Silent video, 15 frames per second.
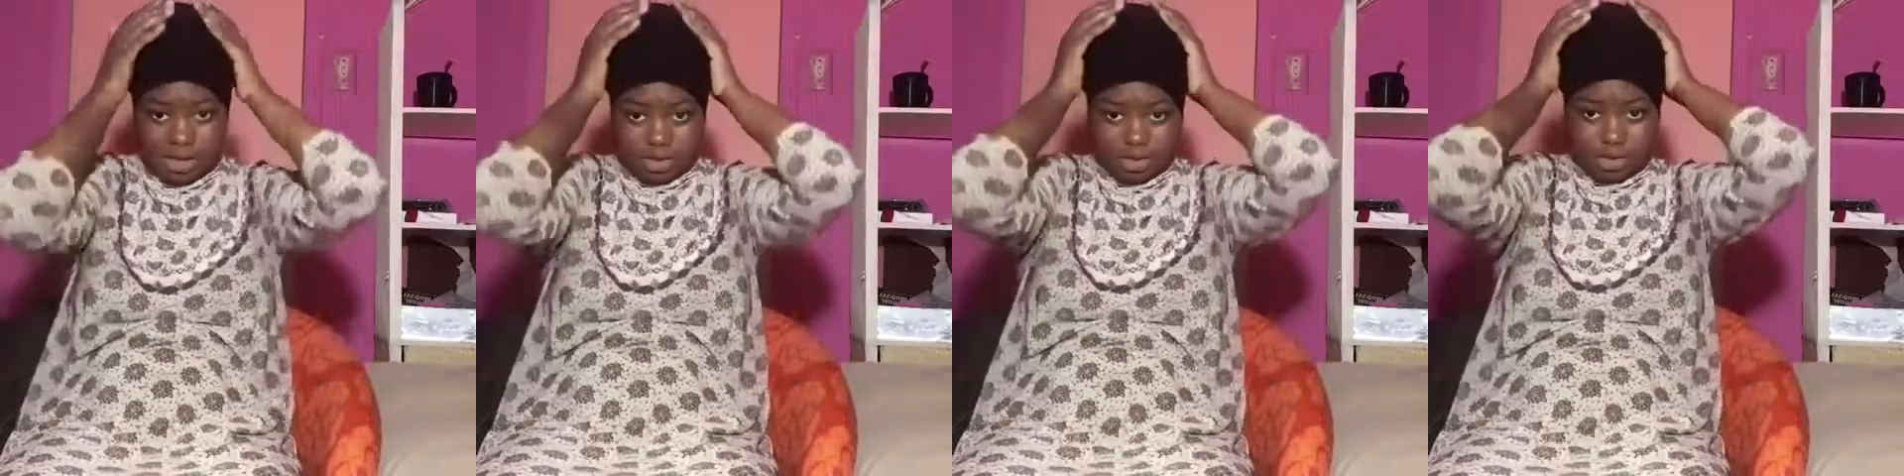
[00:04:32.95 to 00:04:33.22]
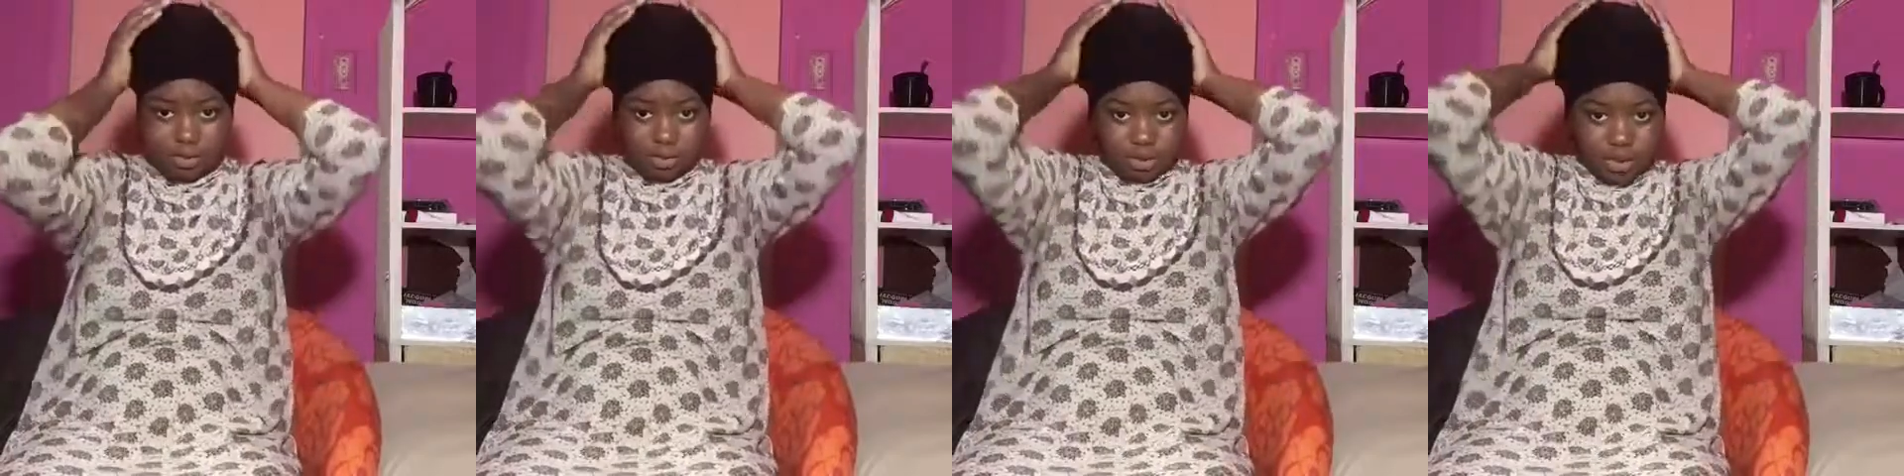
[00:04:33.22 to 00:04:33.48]
that
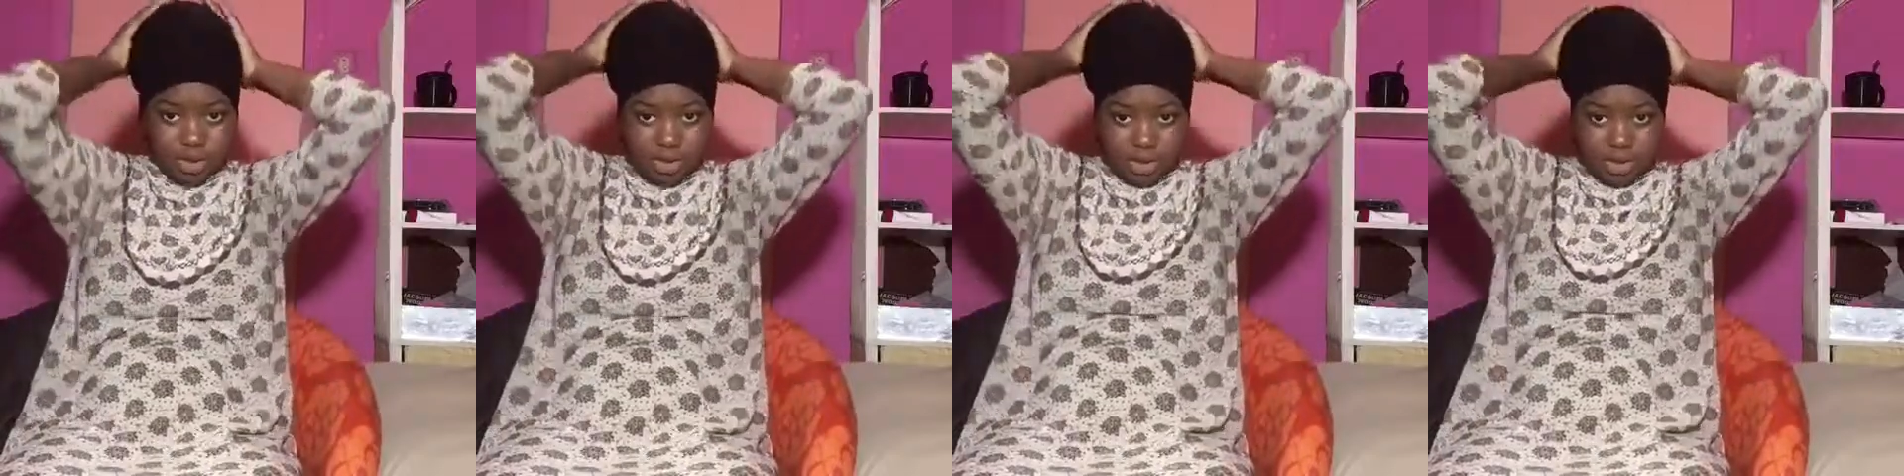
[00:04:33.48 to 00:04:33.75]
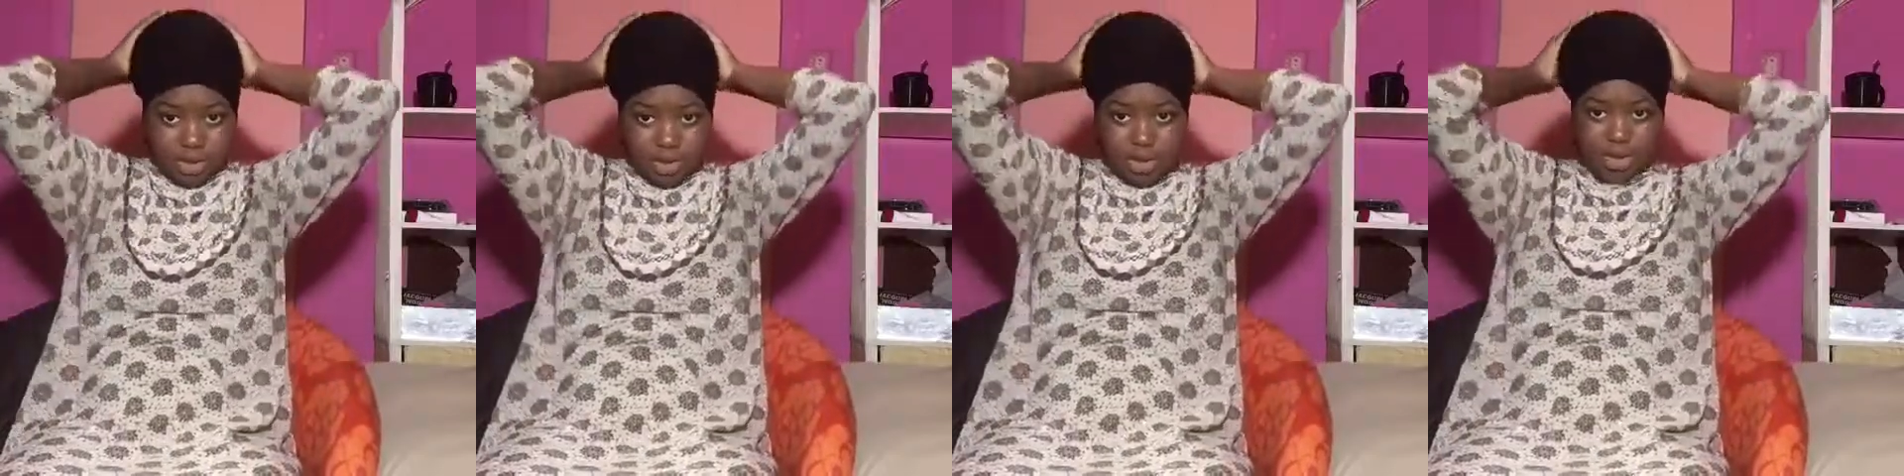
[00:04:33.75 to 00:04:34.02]
just brings
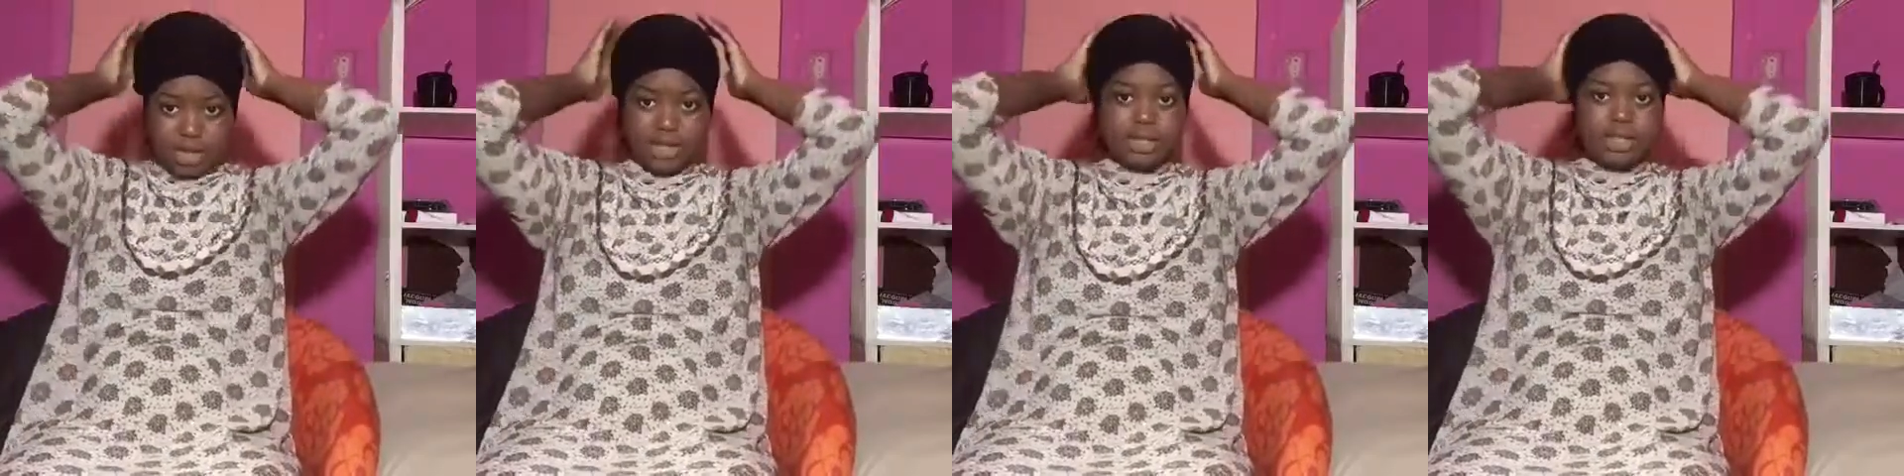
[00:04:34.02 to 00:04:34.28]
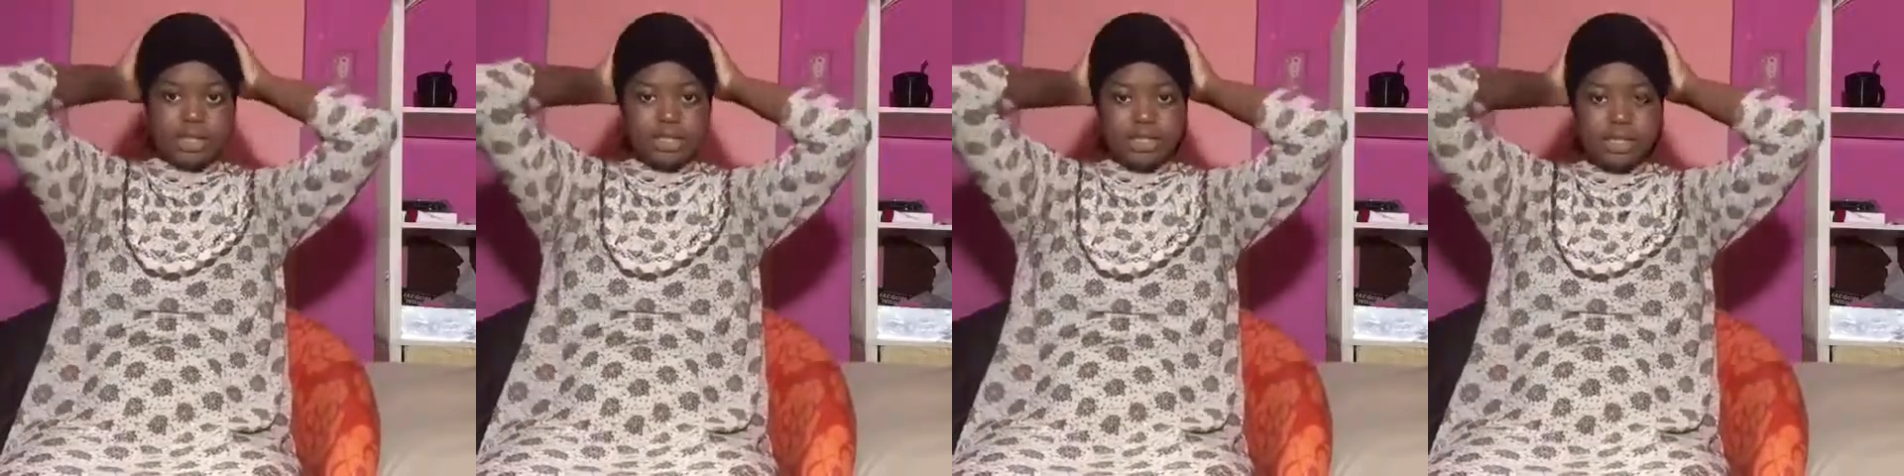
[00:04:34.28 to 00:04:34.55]
it all like
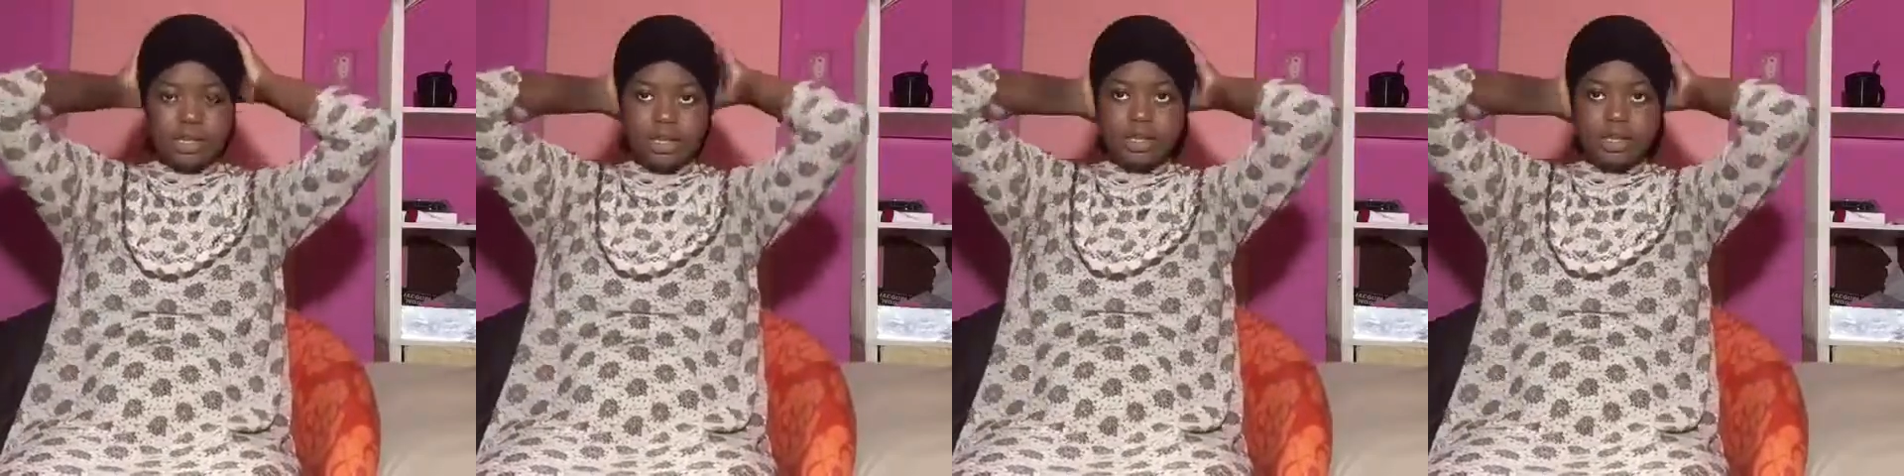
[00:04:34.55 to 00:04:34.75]
this,